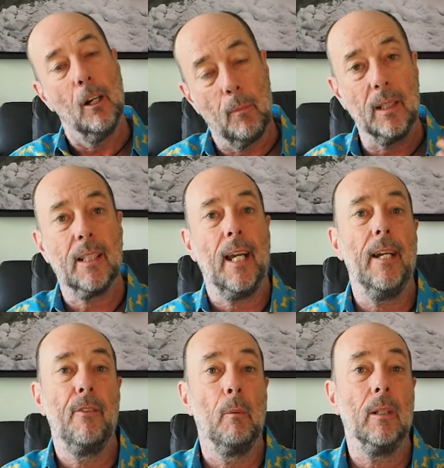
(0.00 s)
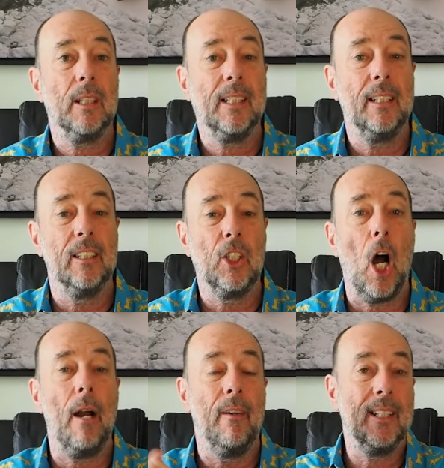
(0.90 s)
And once again, if you want to see the
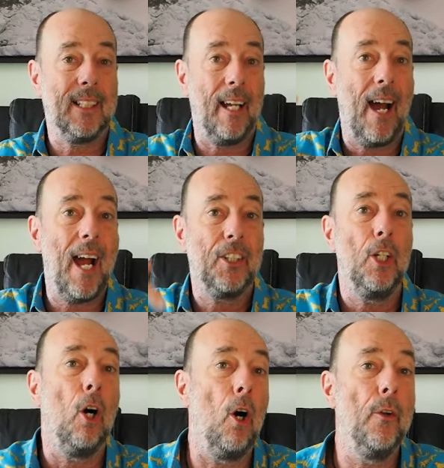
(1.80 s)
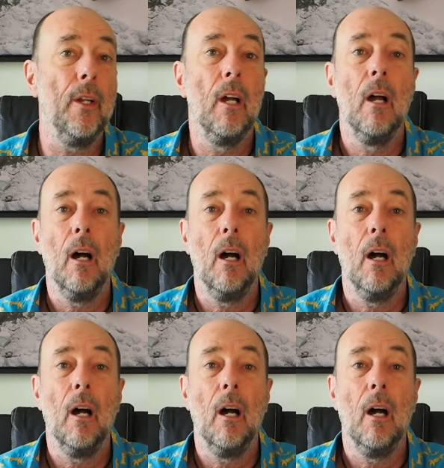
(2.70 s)
diaries, they are actually on